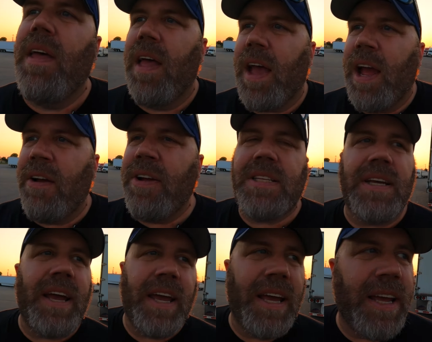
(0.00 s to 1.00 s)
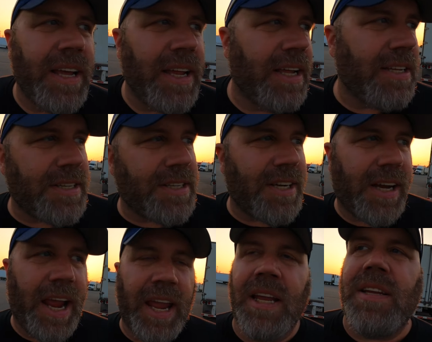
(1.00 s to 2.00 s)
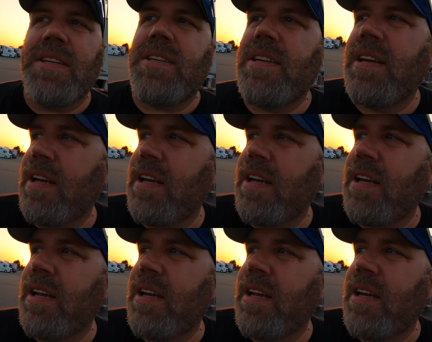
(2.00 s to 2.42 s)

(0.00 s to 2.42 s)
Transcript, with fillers: And let me tell you, it has changed,